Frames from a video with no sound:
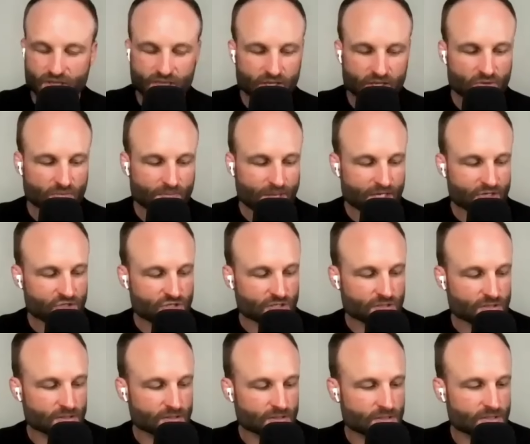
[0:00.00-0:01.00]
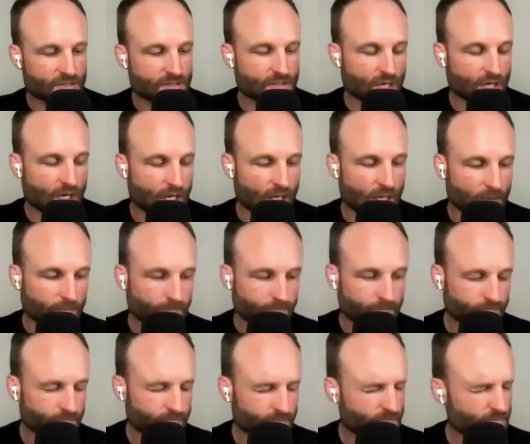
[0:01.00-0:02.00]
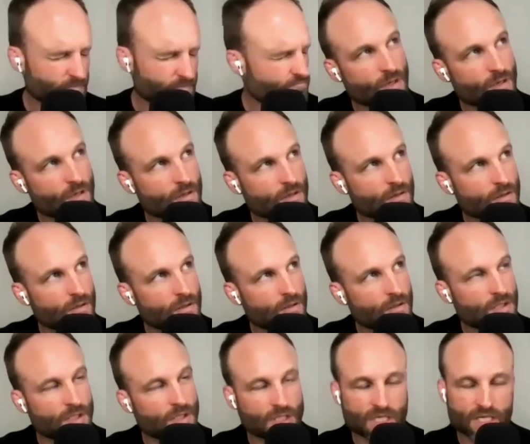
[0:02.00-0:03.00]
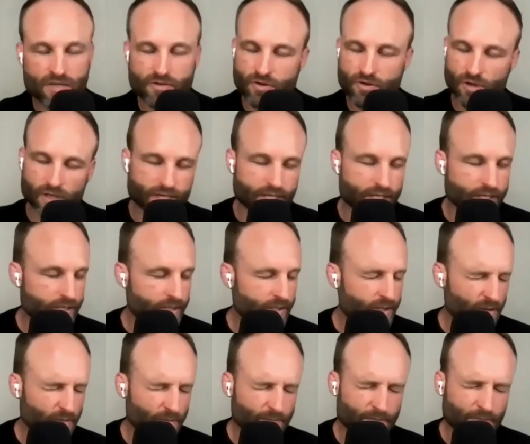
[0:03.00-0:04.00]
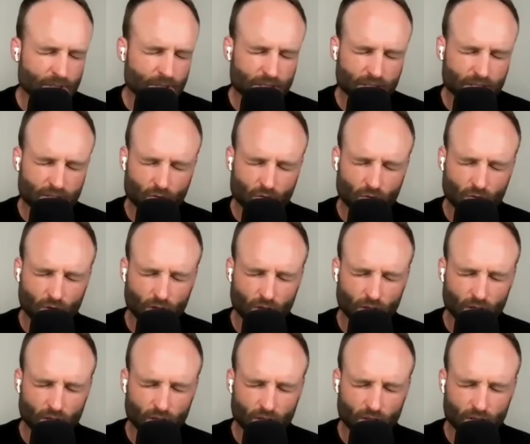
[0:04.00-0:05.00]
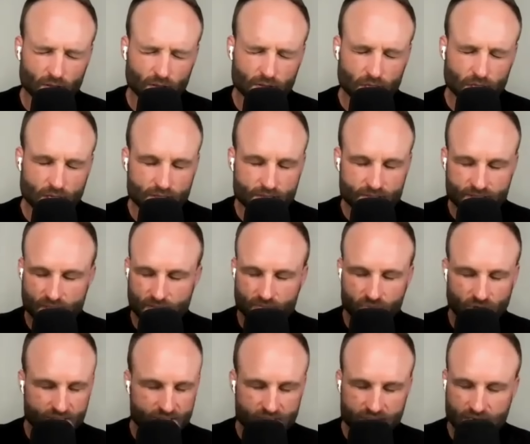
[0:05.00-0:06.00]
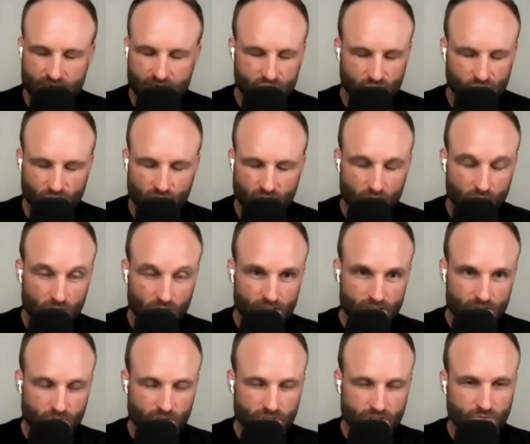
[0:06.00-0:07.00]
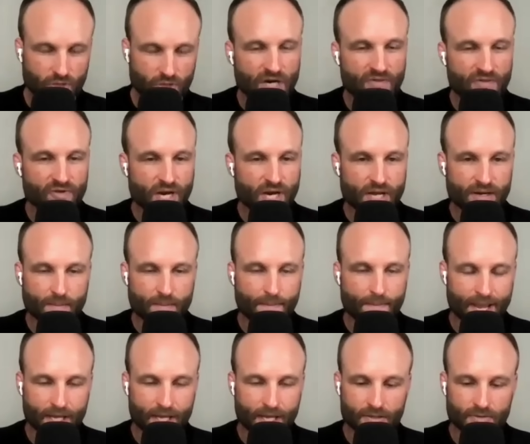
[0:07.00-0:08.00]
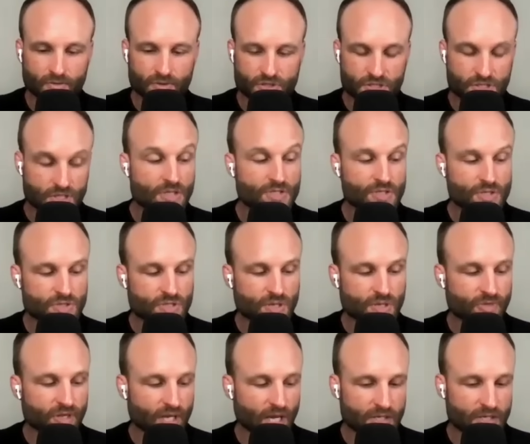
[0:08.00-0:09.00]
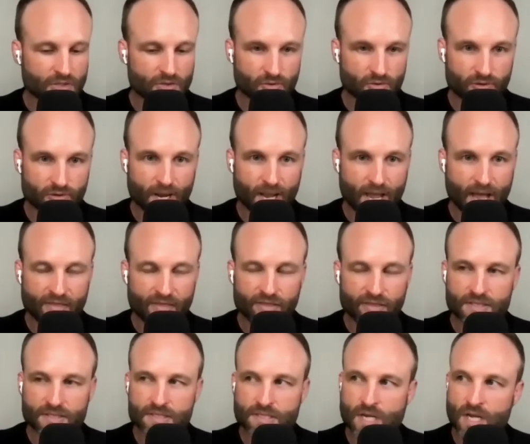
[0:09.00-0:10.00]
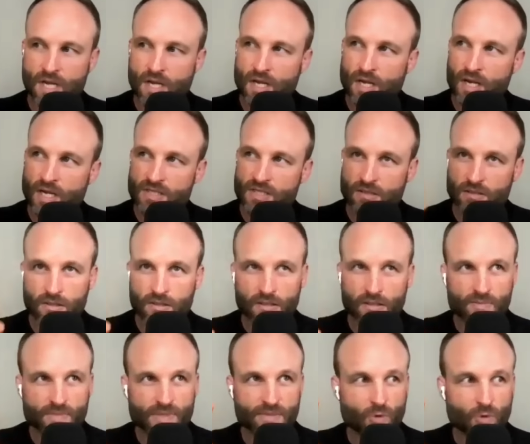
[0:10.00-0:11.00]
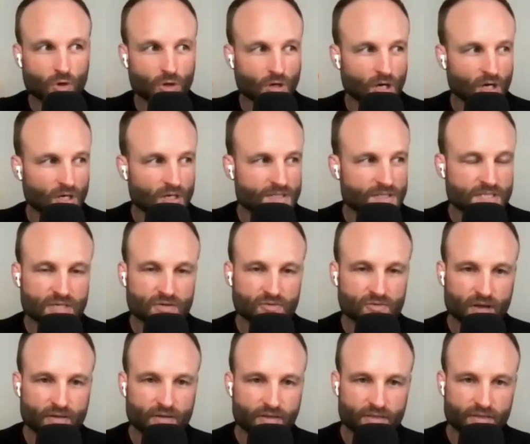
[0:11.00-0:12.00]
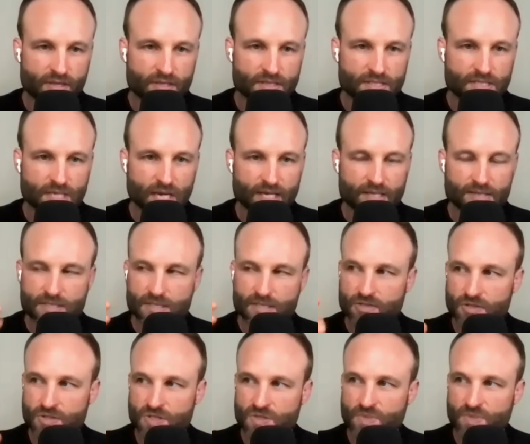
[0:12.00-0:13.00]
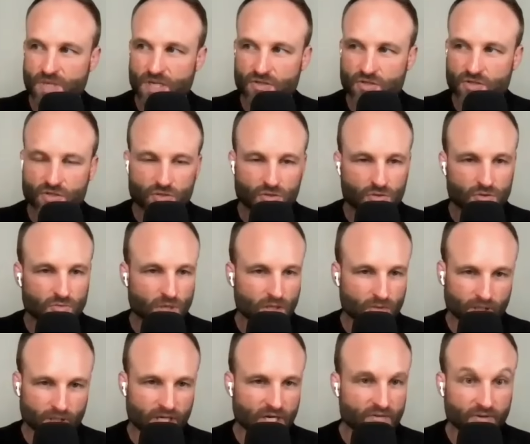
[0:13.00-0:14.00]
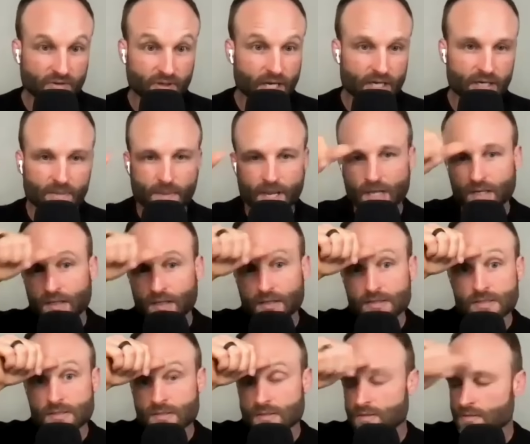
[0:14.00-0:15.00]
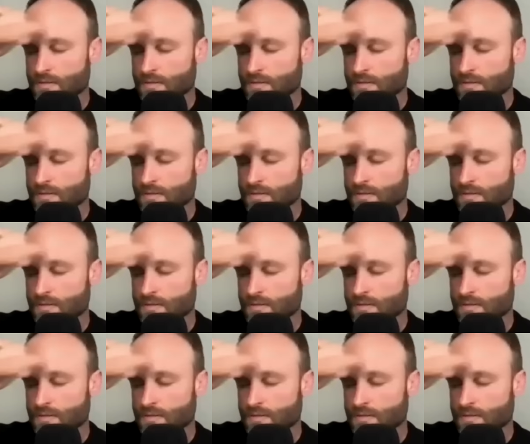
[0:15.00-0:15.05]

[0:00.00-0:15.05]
that you mentioned, um, either in your book or uh, some presentation where I was, was recovery on demand, which is also something I do with my athletes. It's a little bit more artsy rather than science. Could you speak to what recovery on demand is?